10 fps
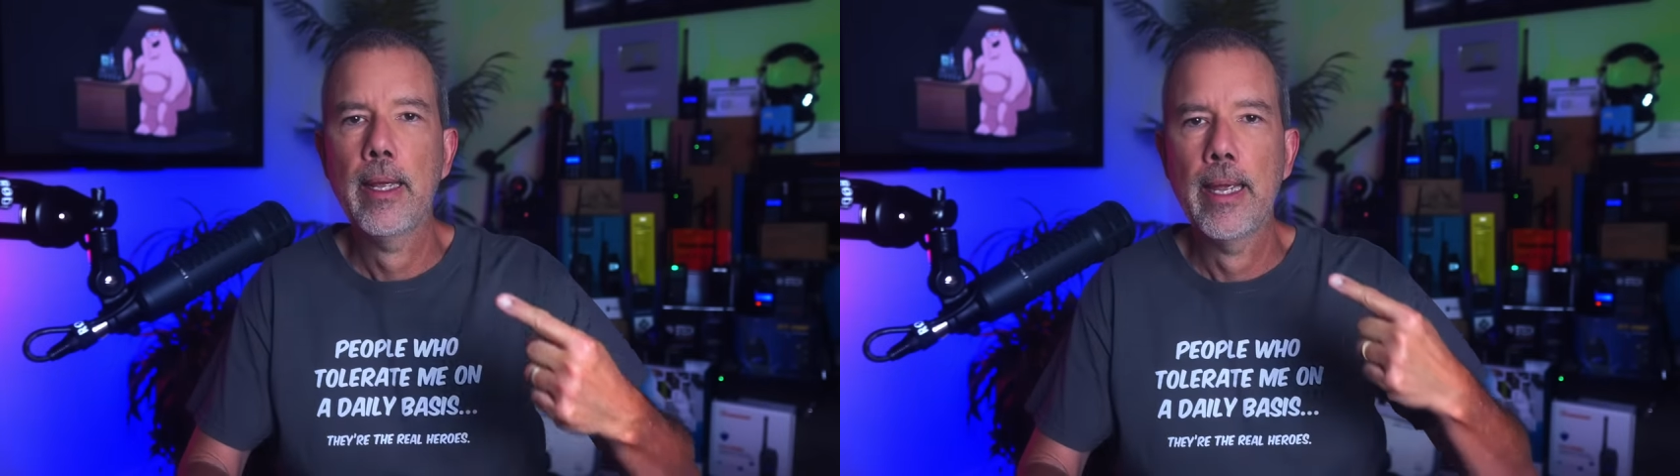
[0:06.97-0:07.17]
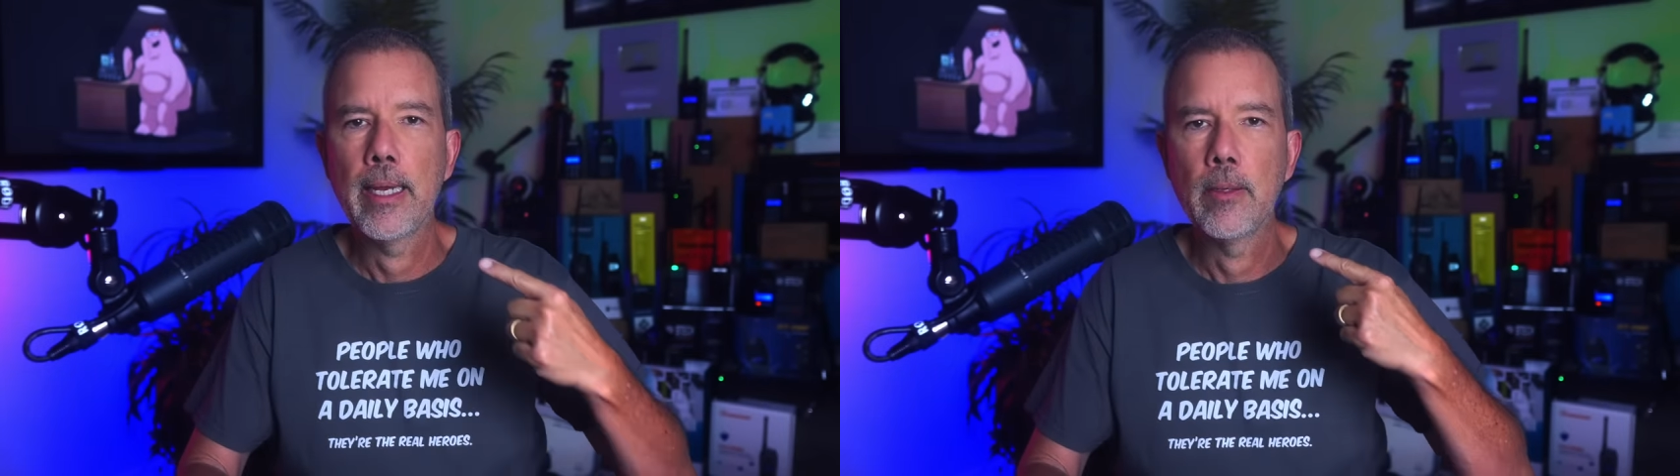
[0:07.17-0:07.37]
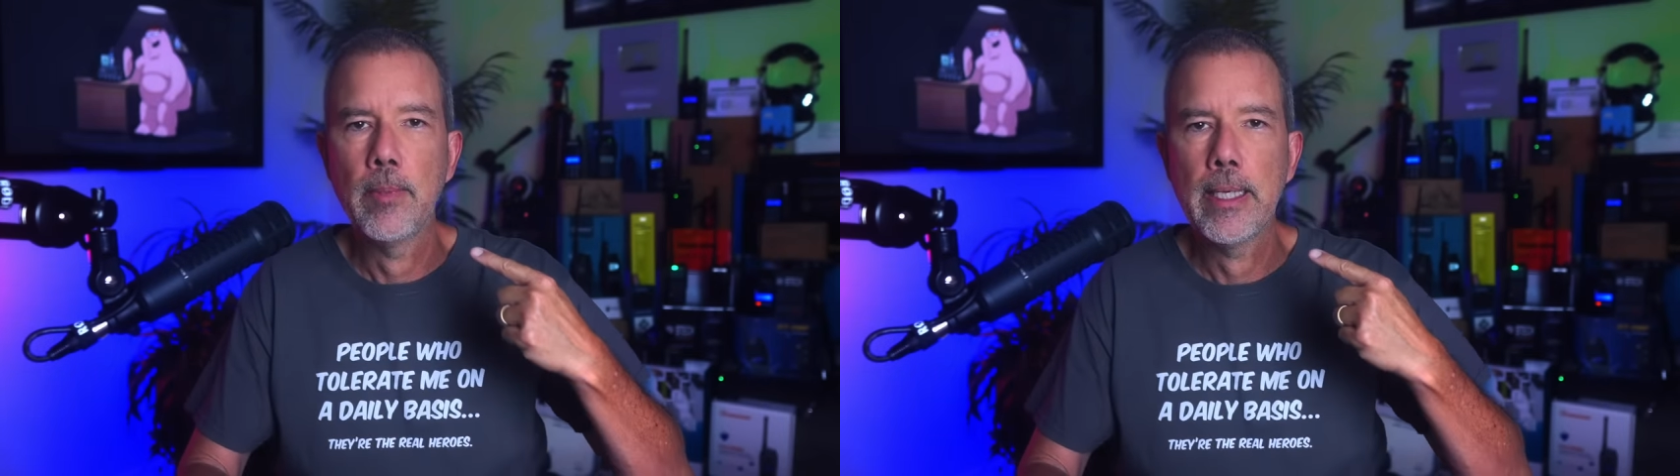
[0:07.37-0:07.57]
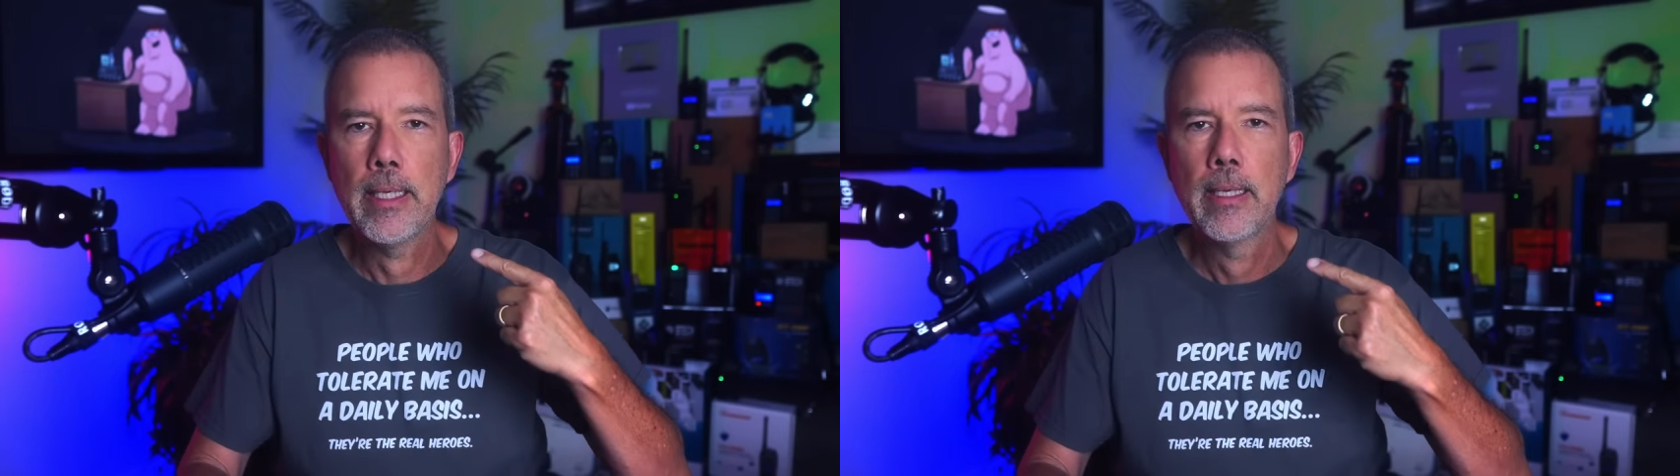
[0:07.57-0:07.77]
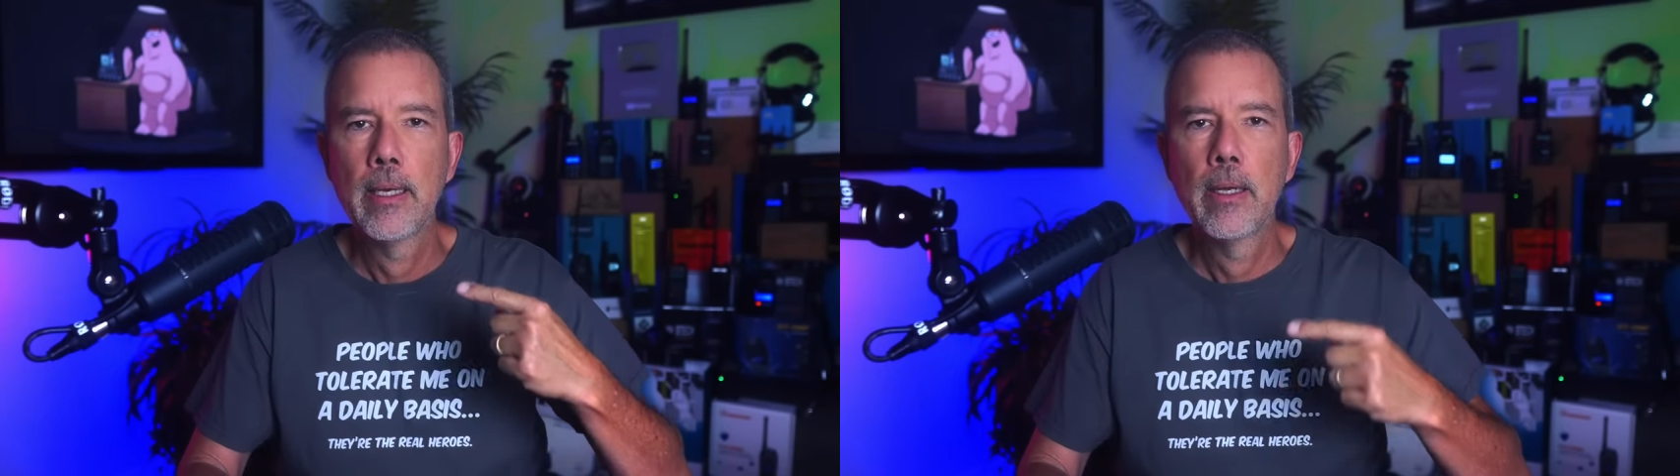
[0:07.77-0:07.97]
and
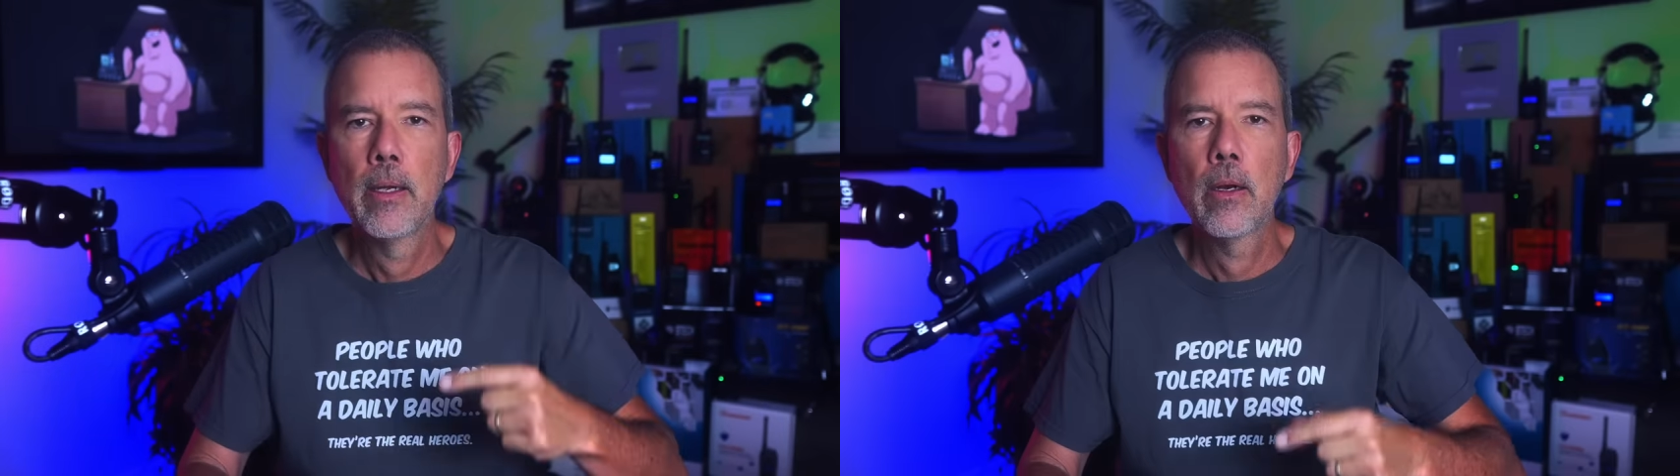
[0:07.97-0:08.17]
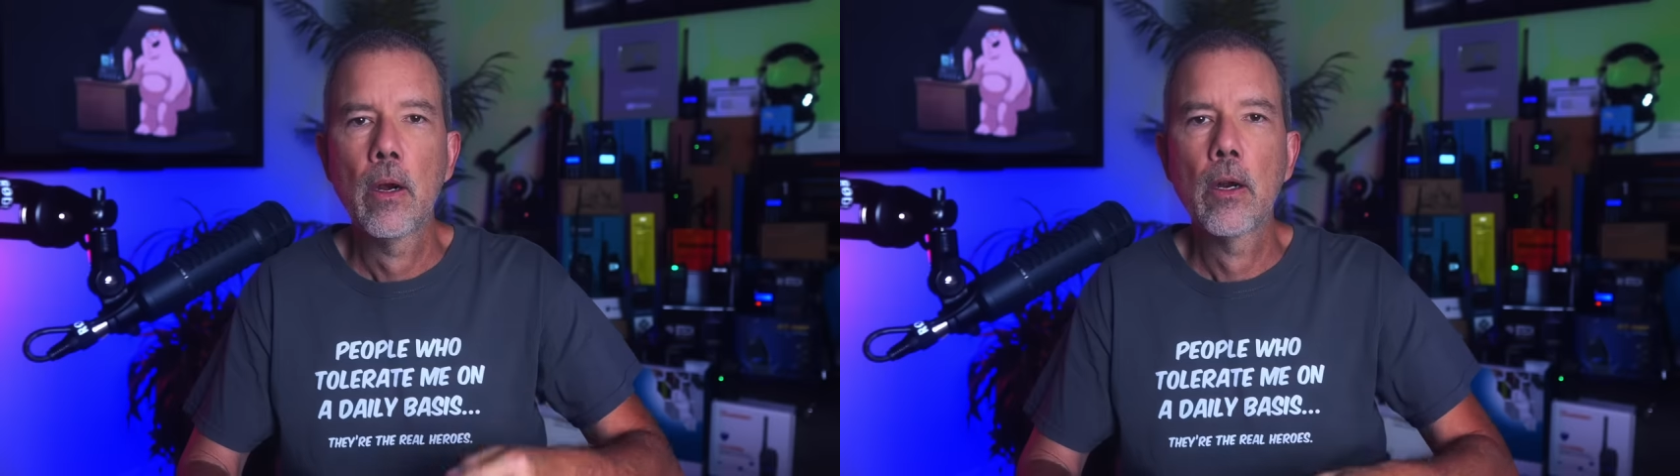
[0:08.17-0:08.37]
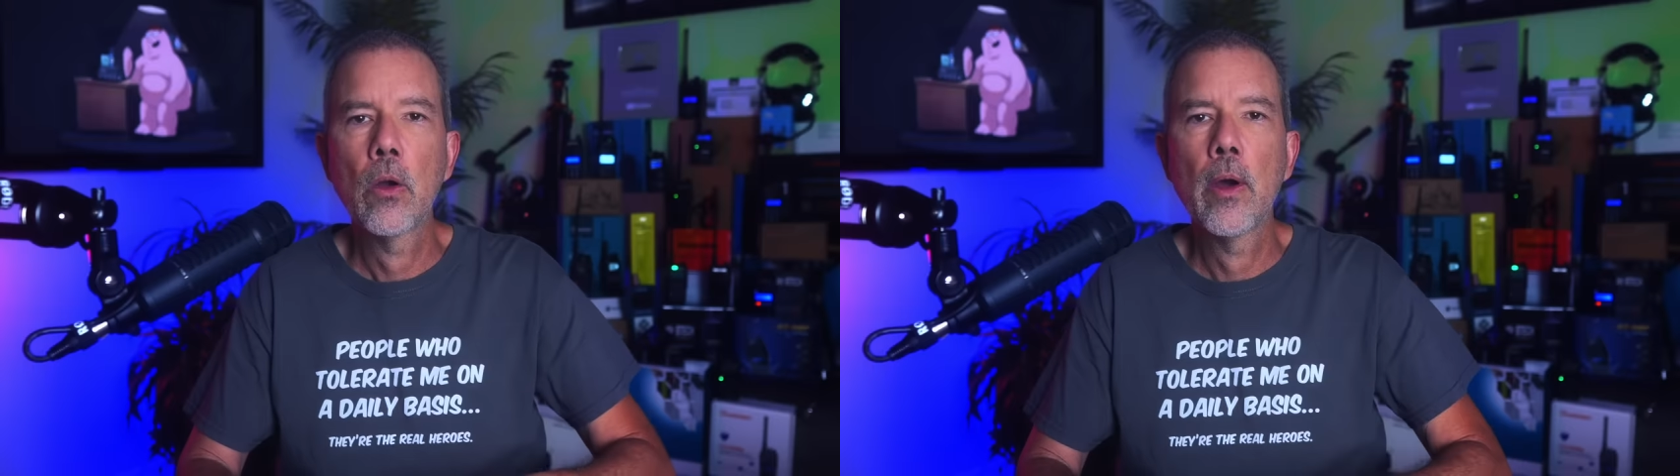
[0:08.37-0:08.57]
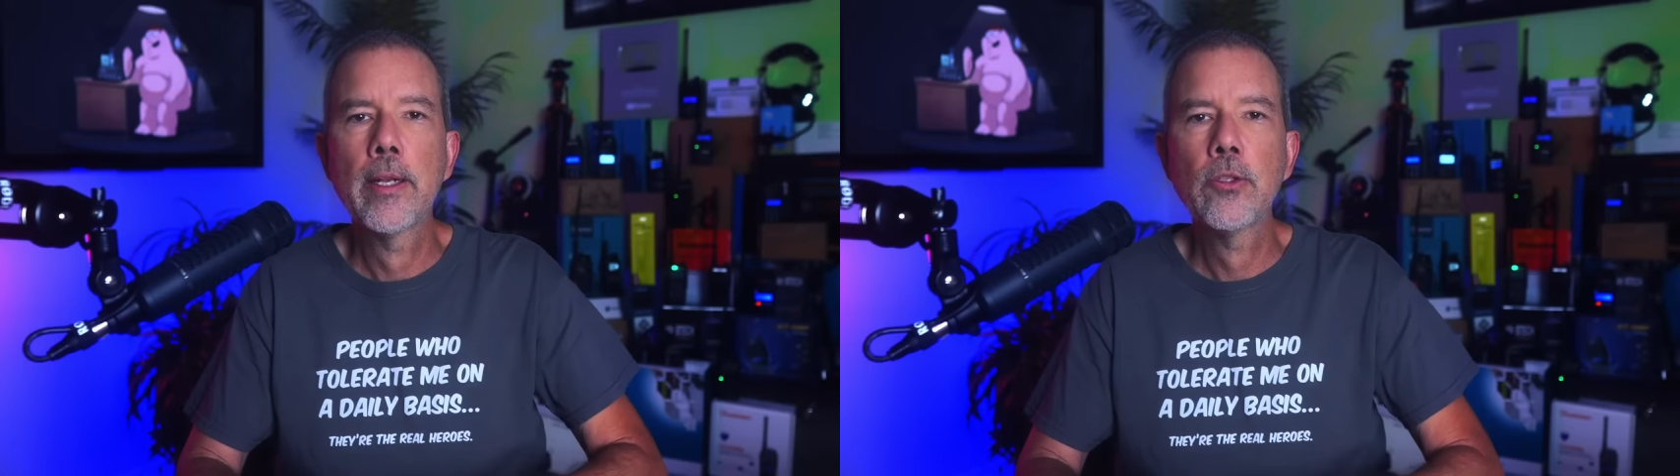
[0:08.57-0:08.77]
me, are going